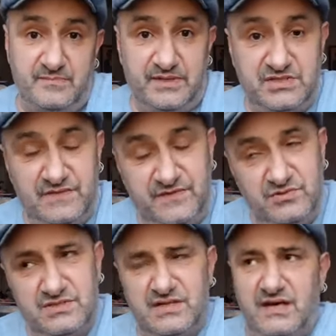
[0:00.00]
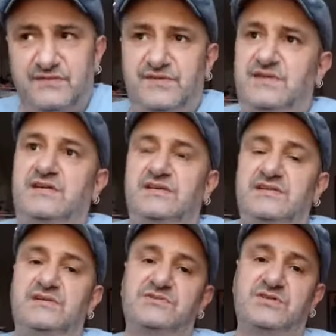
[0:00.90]
Because if you start thinking in
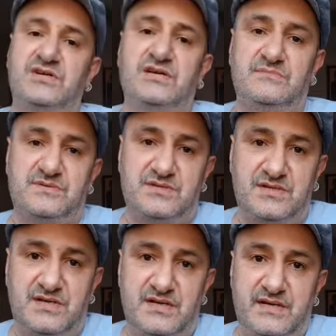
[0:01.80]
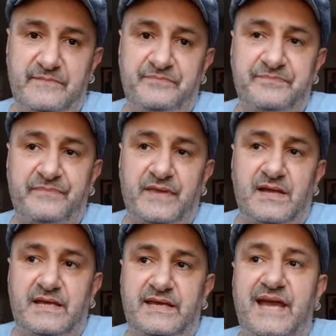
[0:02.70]
those terms,
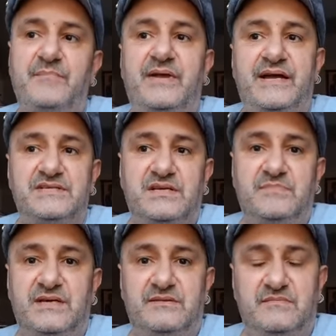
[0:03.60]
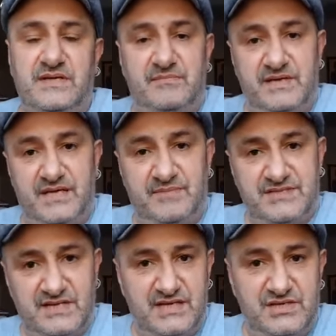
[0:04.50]
game plans can, beca can become a
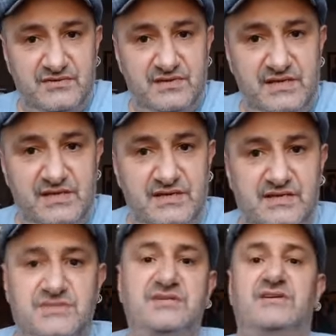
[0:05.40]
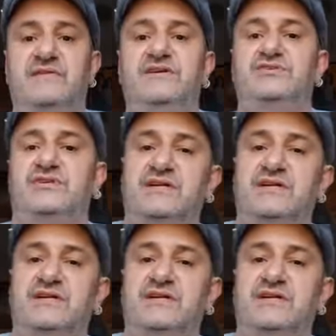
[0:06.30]
secondary consideration.